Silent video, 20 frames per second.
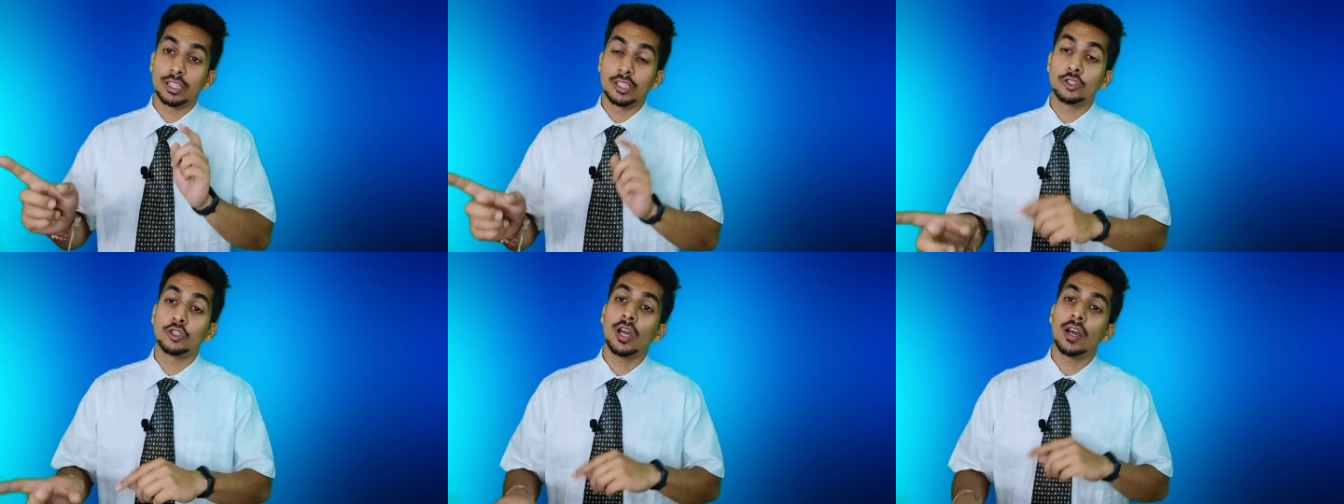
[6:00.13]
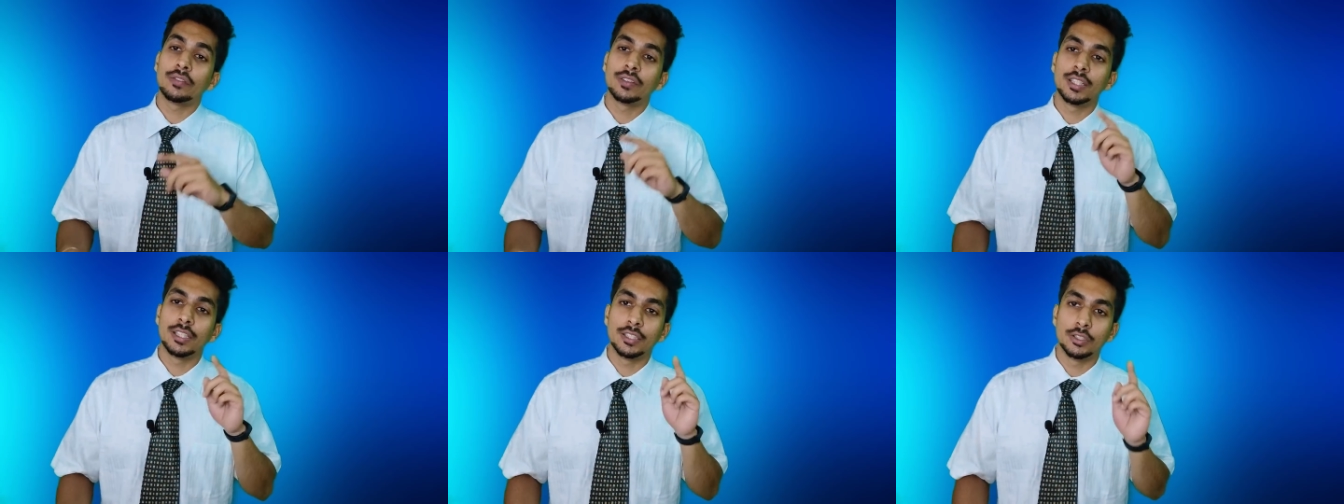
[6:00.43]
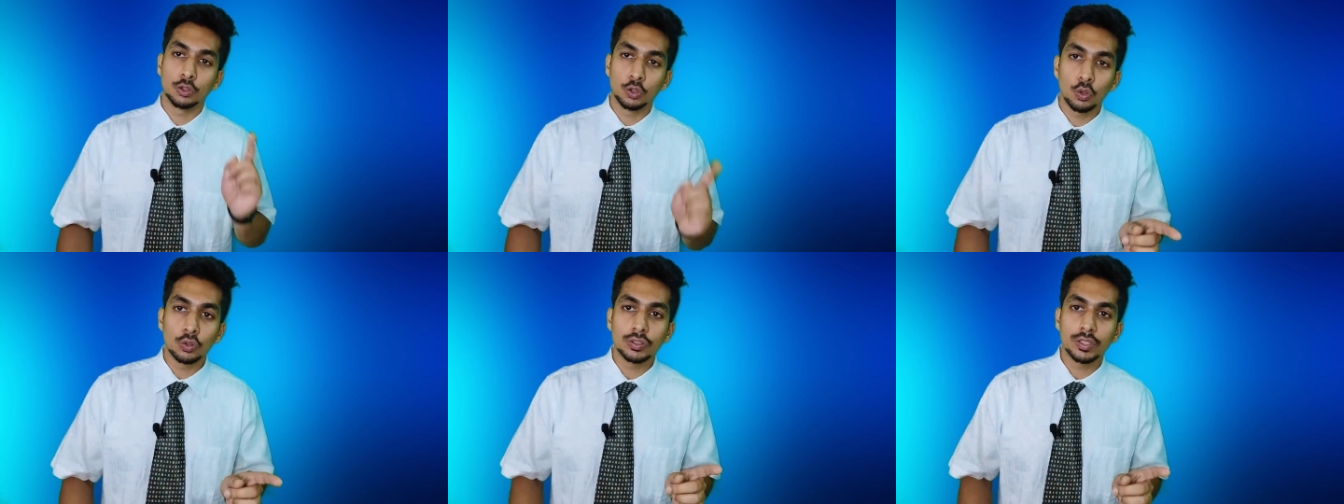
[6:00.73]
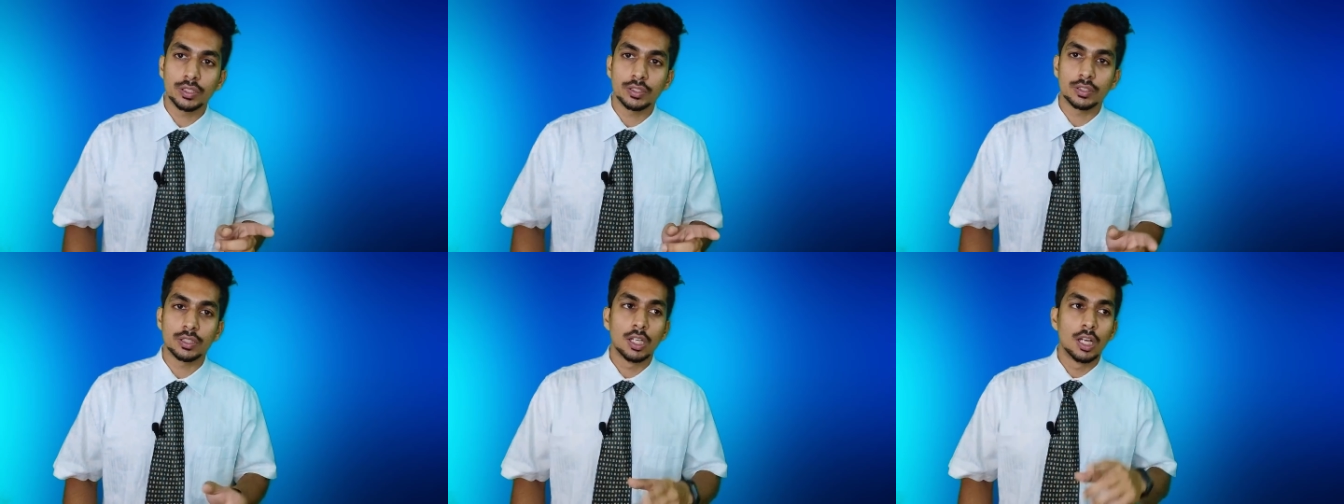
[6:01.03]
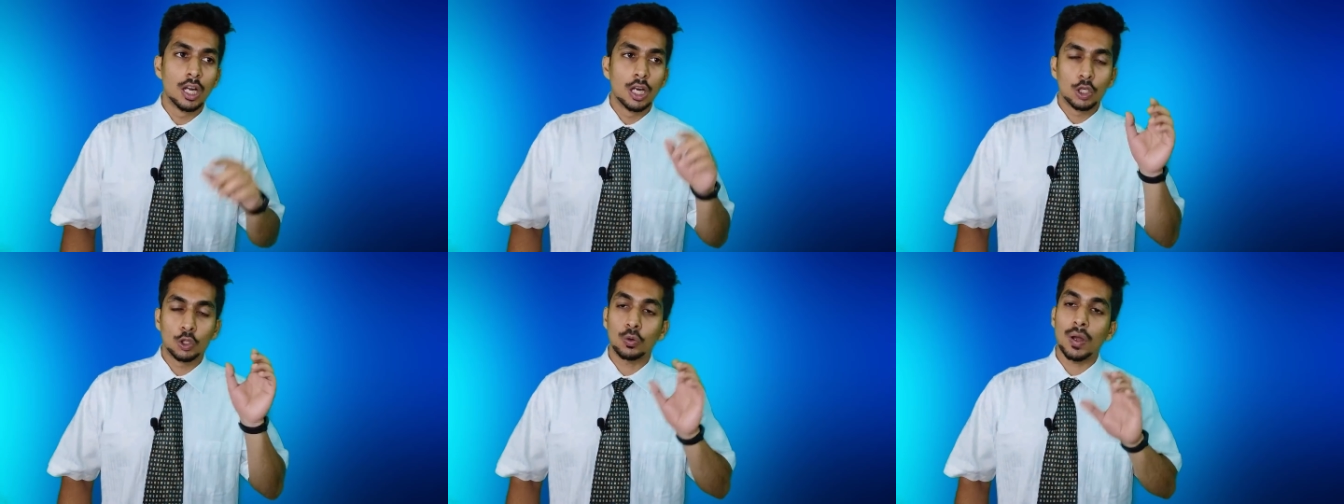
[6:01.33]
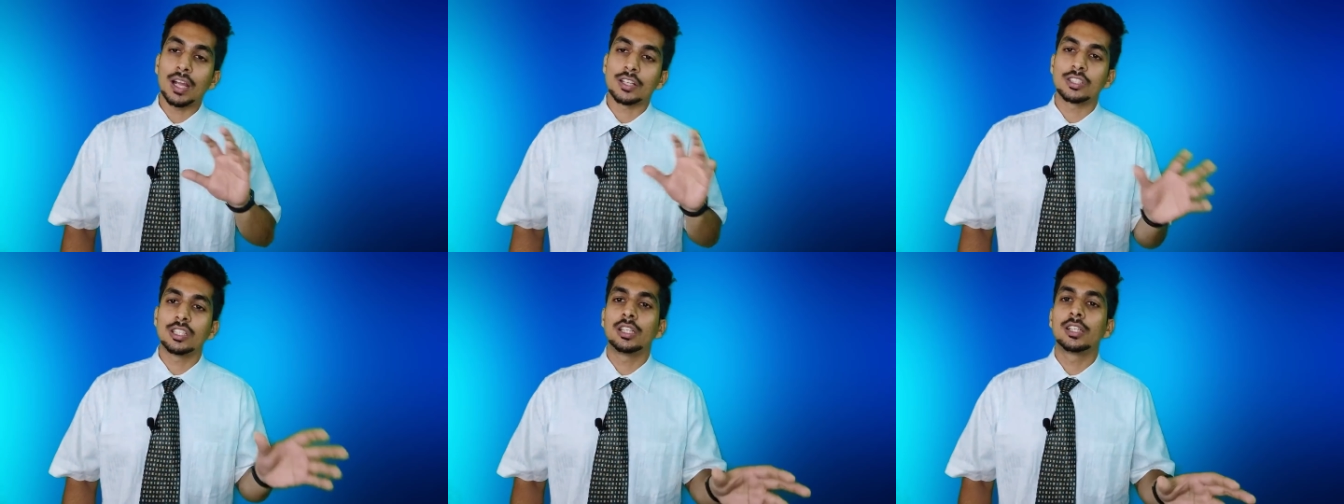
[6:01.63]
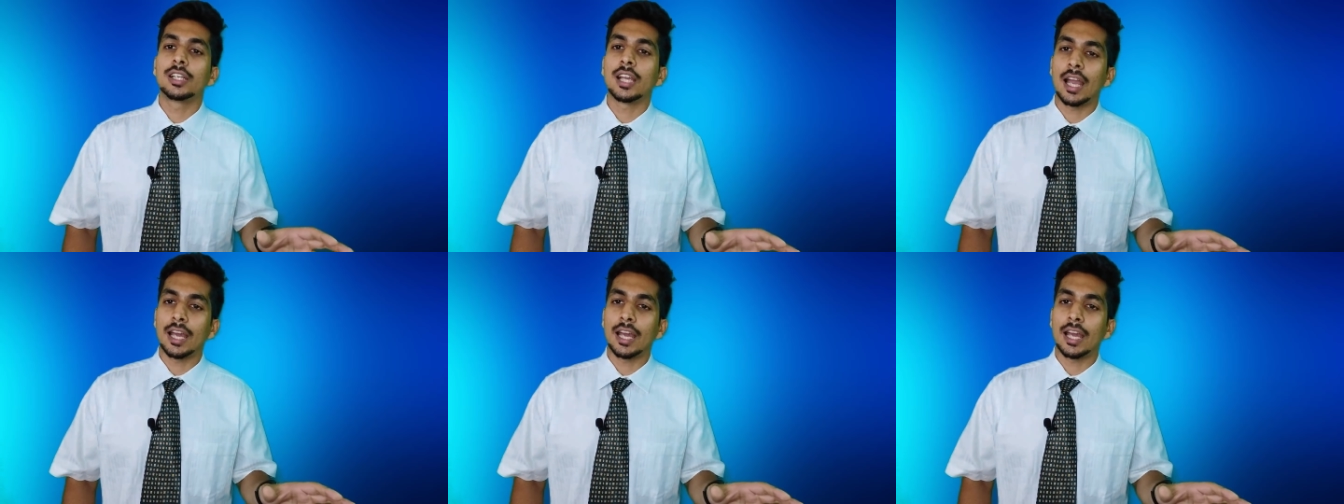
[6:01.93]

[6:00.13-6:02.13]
whether you have the resources to actually